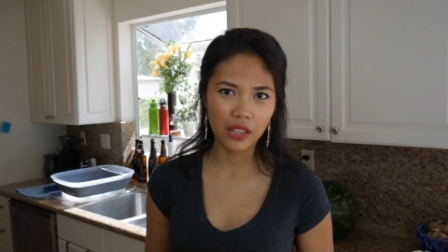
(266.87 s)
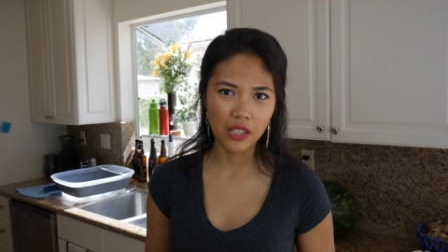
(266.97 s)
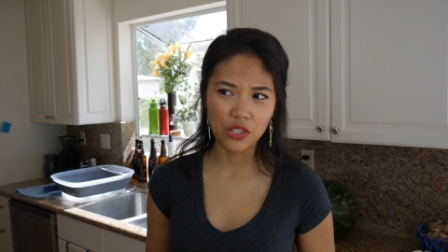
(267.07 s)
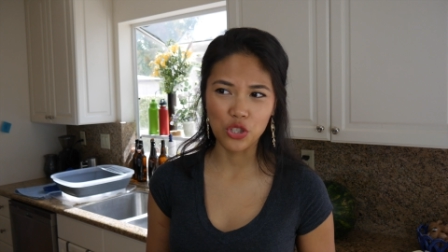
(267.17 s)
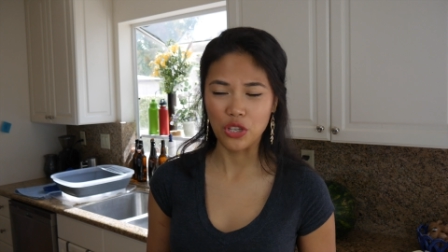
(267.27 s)

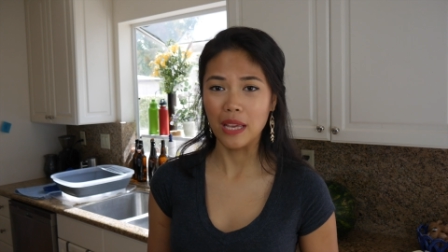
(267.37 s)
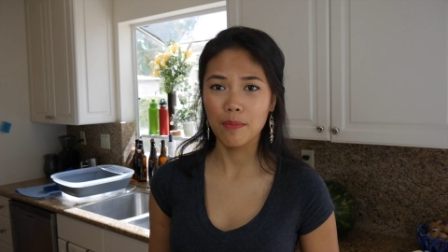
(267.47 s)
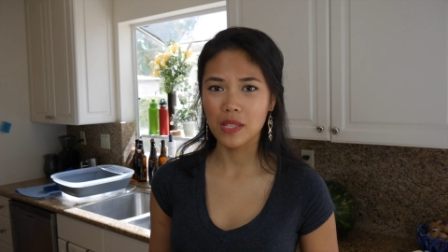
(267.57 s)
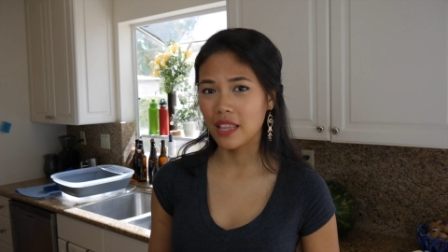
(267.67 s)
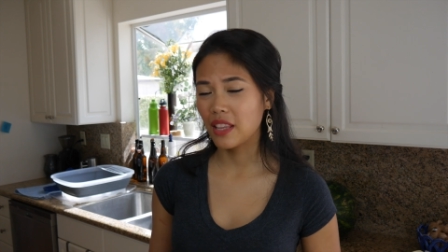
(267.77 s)
these
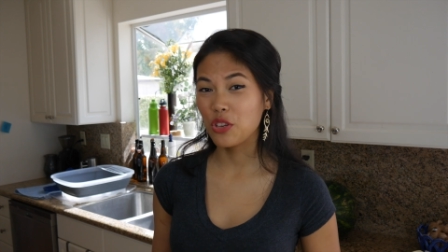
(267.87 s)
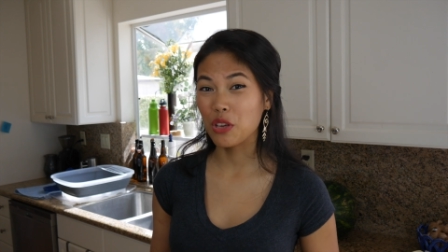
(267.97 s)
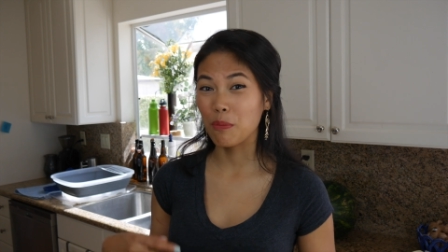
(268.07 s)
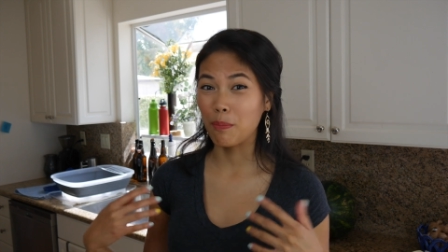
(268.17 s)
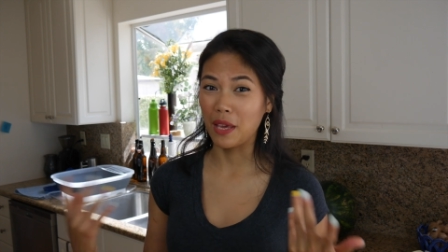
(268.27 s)
shapes and then you
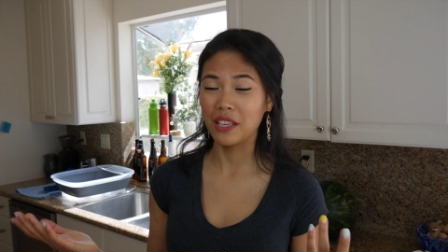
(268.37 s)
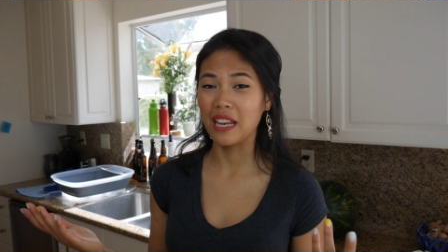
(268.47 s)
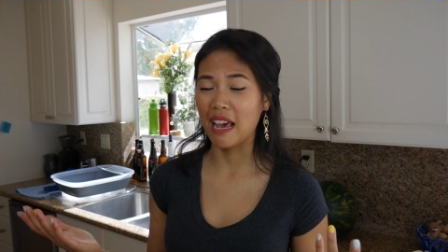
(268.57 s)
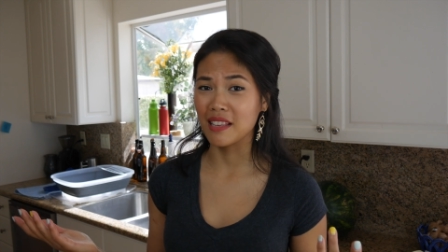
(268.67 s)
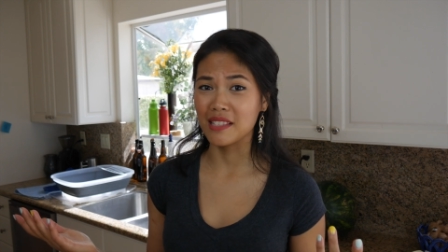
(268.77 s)
can bake it
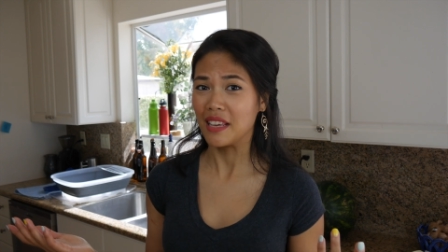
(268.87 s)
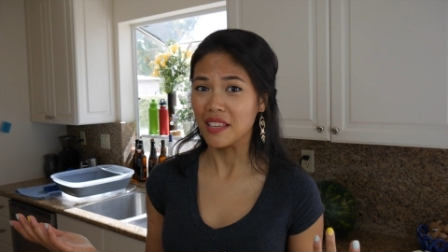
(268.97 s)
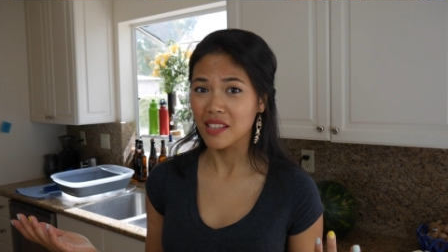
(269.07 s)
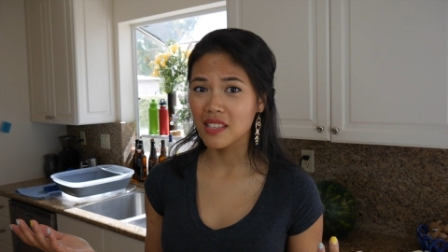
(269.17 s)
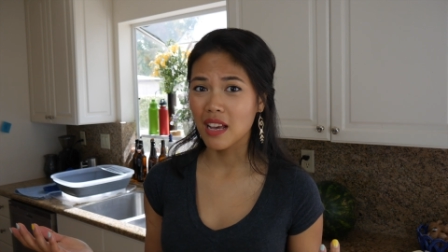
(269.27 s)
as
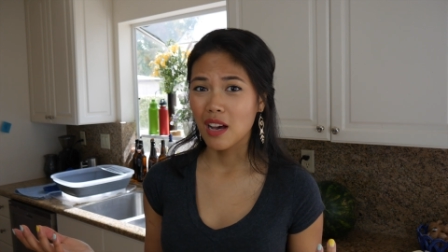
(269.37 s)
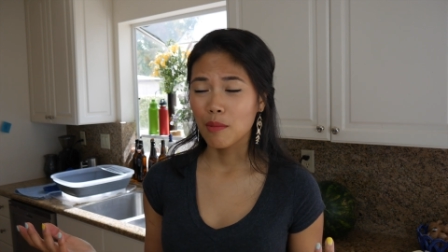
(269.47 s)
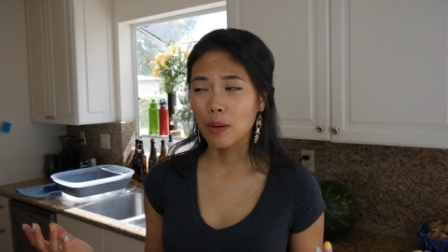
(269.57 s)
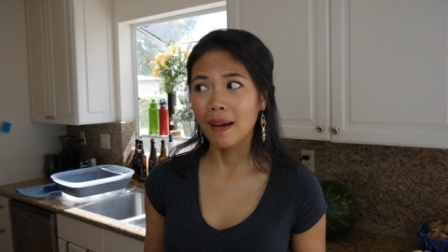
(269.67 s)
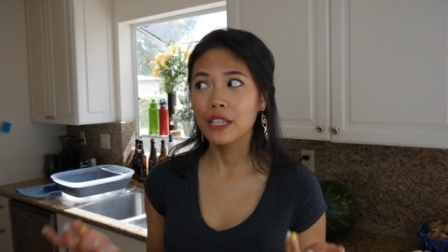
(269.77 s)
is, but my